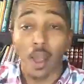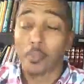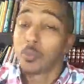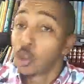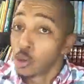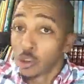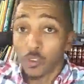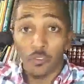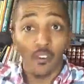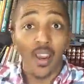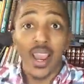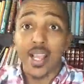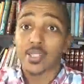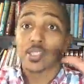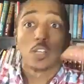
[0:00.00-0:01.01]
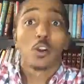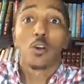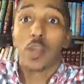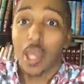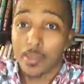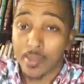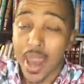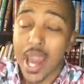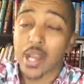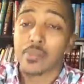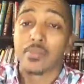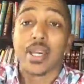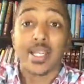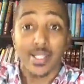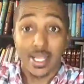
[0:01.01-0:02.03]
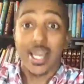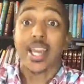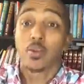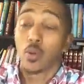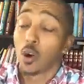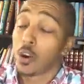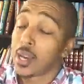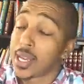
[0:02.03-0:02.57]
I'm going to use the phrase, so don't get mad at me. It's the N word.